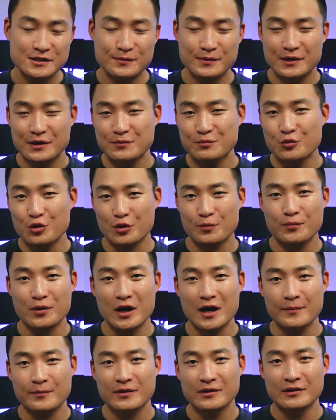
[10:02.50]
become more
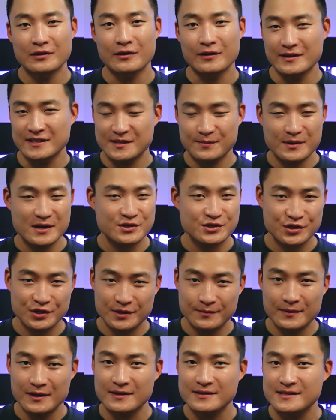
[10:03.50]
popular, especially
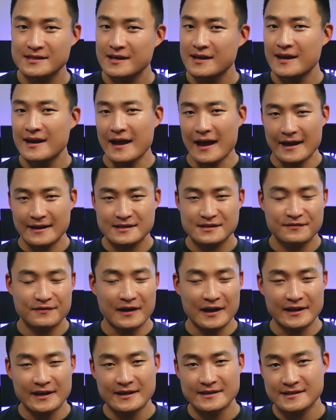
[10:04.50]
amongst
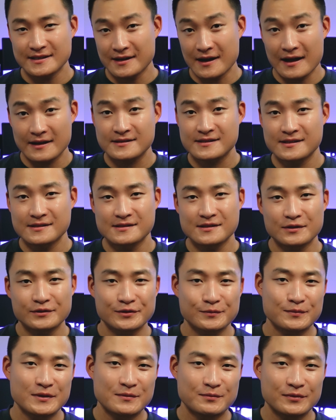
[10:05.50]
ex-finance and ex-consultant
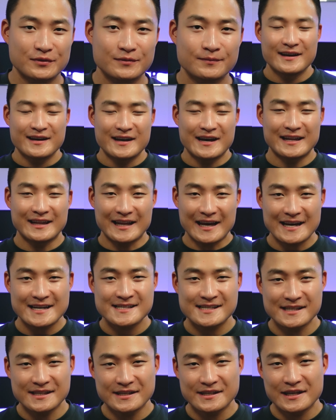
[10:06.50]
people. And
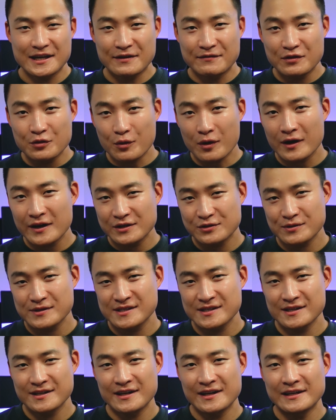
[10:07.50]
lastly, if you are interested
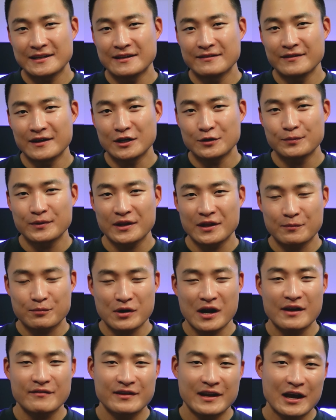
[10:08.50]
in developing the
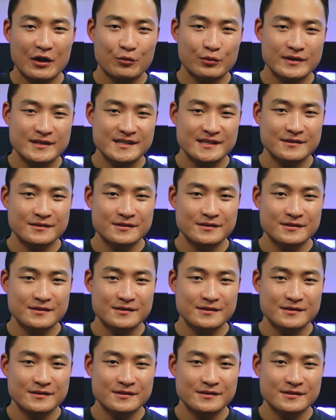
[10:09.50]
private equity skill